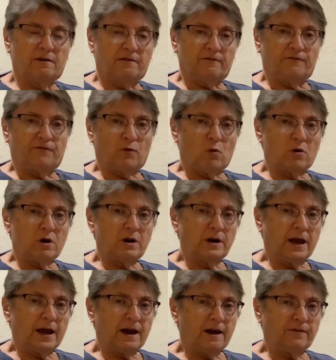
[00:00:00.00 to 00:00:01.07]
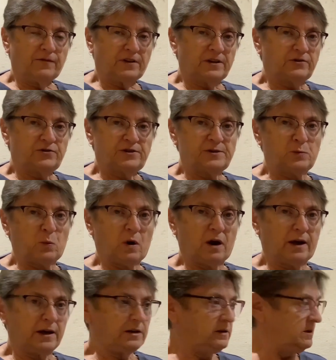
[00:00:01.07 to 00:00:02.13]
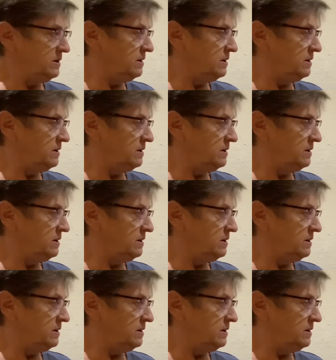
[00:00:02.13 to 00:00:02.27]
4.5 inches wide